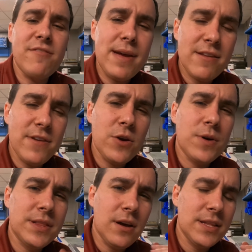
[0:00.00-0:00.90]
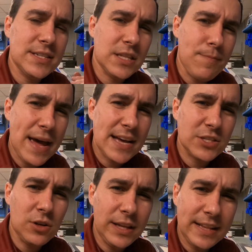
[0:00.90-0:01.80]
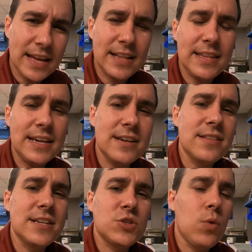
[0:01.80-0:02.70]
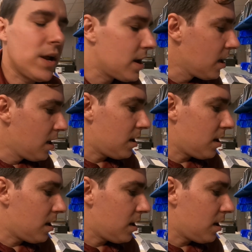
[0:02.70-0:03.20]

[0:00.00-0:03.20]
I've made a video on this in the past. I'll link that at the end of this one.